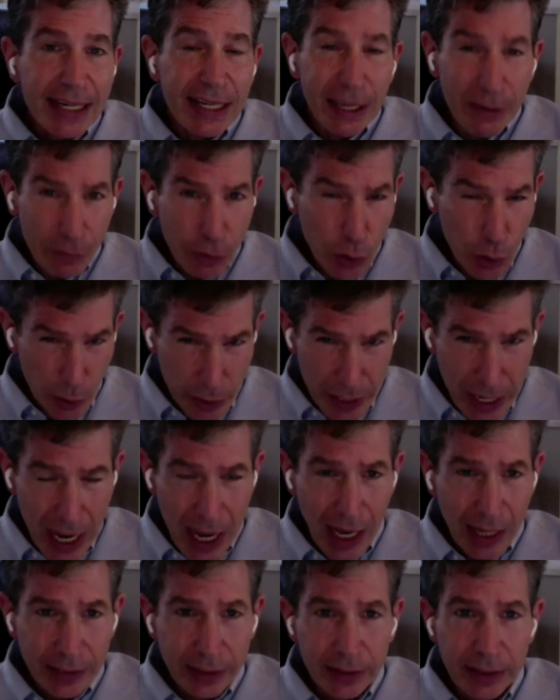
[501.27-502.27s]
And if you're
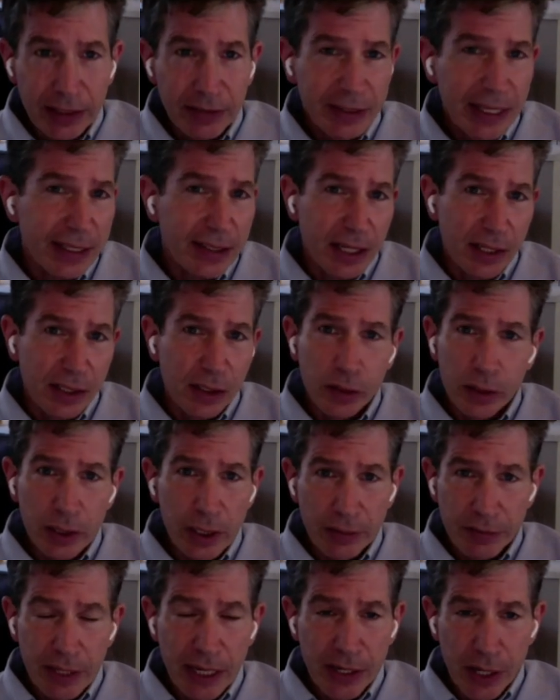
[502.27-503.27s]
not, if that
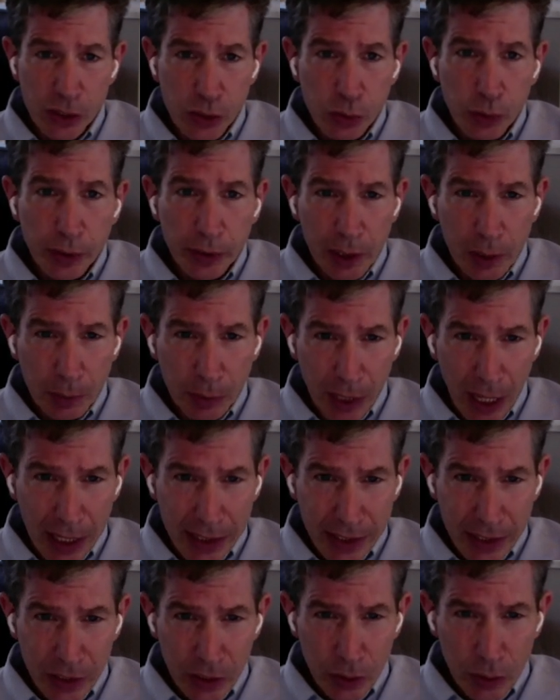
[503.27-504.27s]
doesn't if that doesn't really
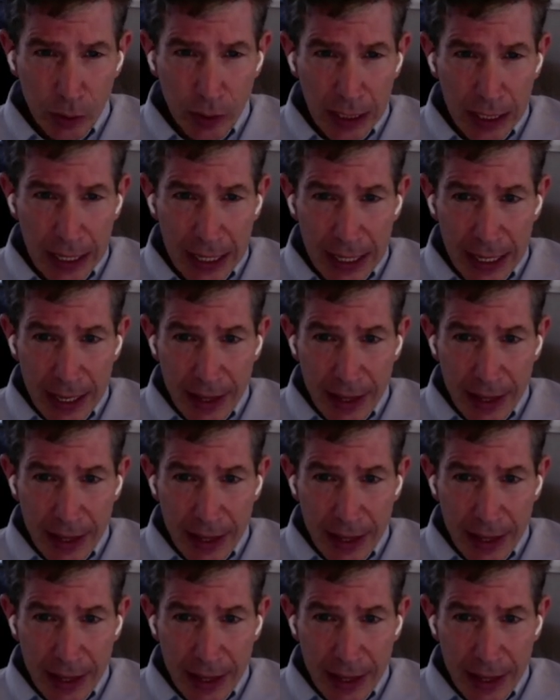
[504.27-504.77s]
apply to you,